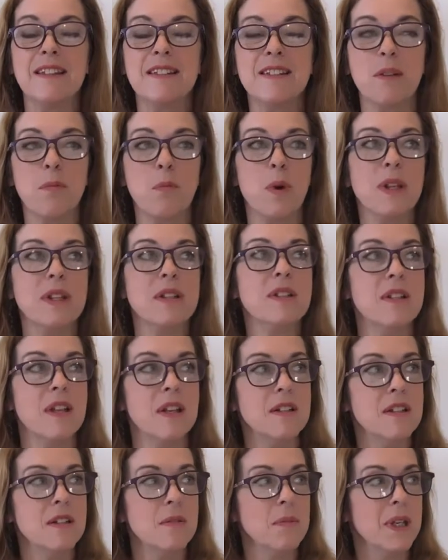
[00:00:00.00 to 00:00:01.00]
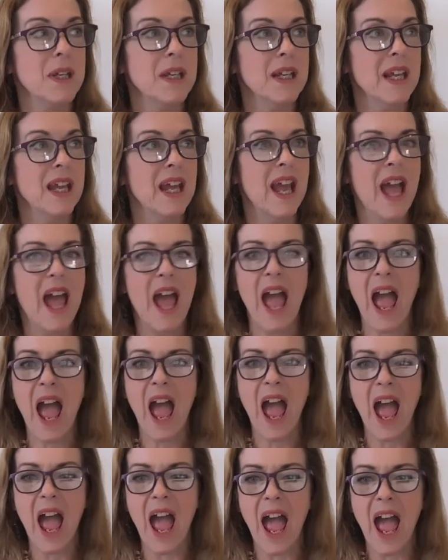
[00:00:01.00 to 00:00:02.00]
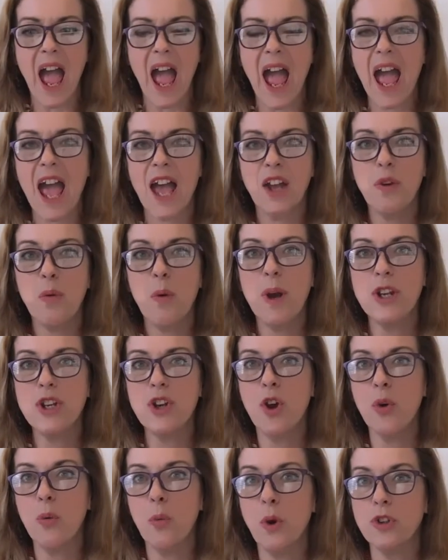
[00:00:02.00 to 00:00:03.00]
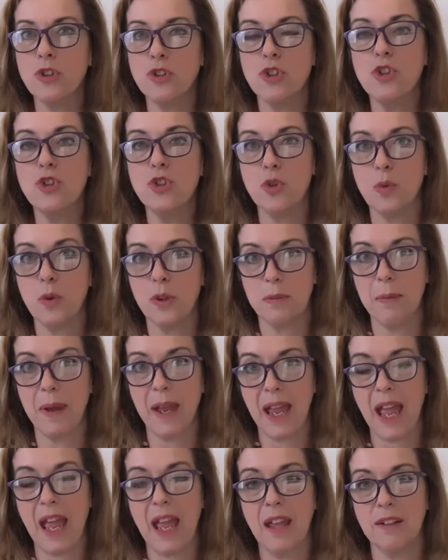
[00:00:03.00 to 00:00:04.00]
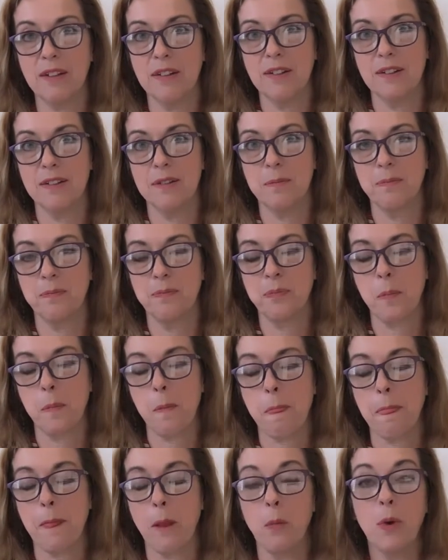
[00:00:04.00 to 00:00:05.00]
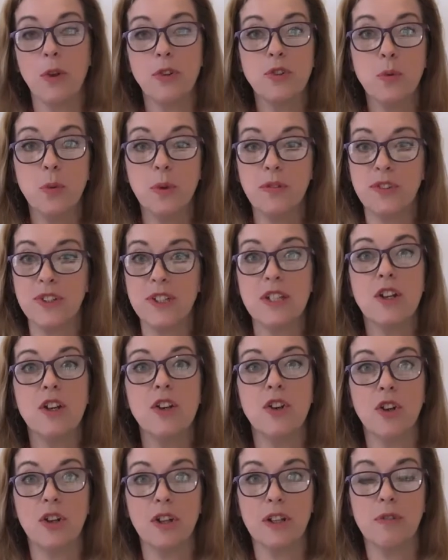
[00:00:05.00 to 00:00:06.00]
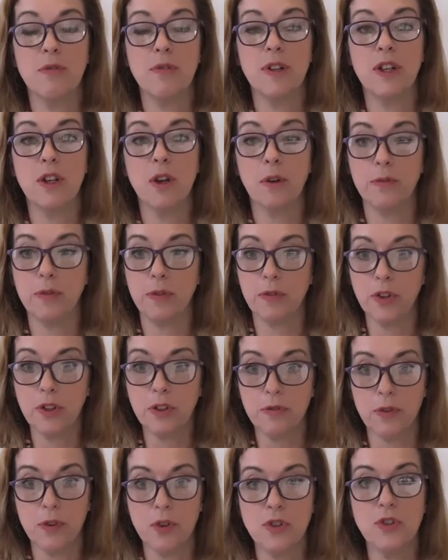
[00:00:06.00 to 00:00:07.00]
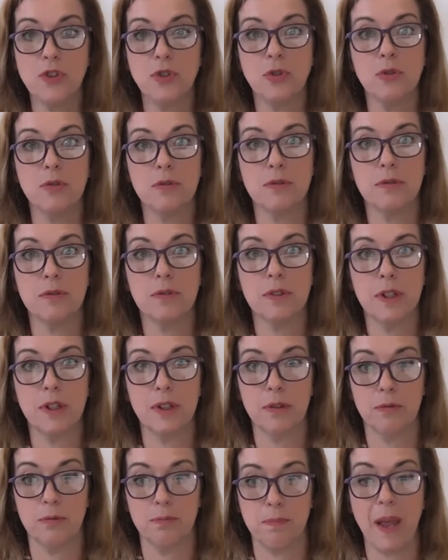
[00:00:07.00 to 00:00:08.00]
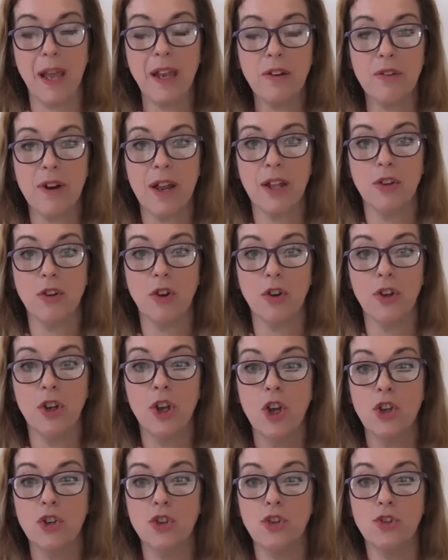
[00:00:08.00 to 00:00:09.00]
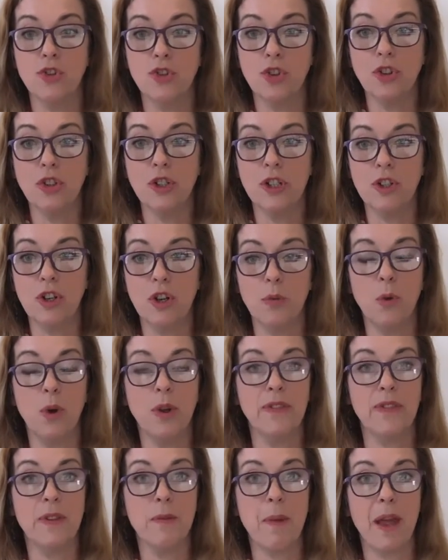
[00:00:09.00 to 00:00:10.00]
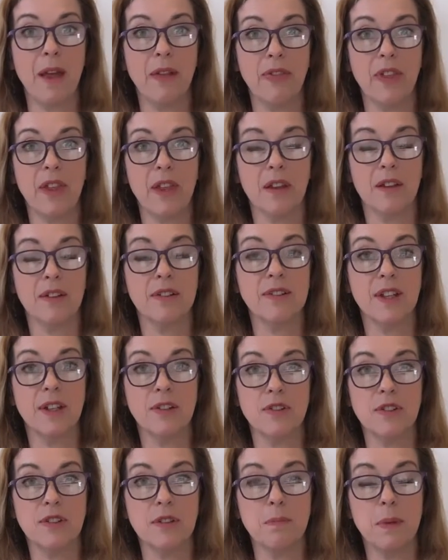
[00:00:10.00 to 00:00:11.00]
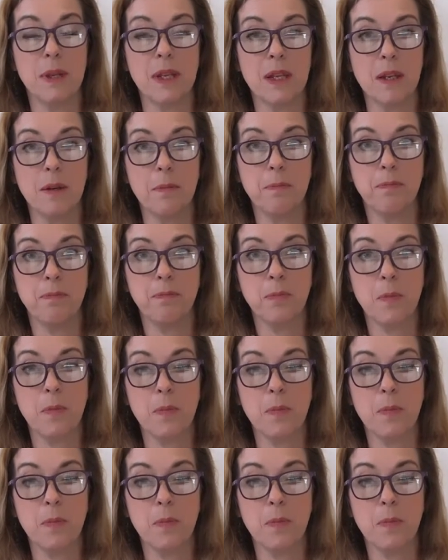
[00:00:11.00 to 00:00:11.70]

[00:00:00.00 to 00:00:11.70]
and someone said to me, how do I know what to do with my hands? Well, as you would have seen in an earlier video, if you've got a virtual background on, you certainly don't want them out there because they'll disappear.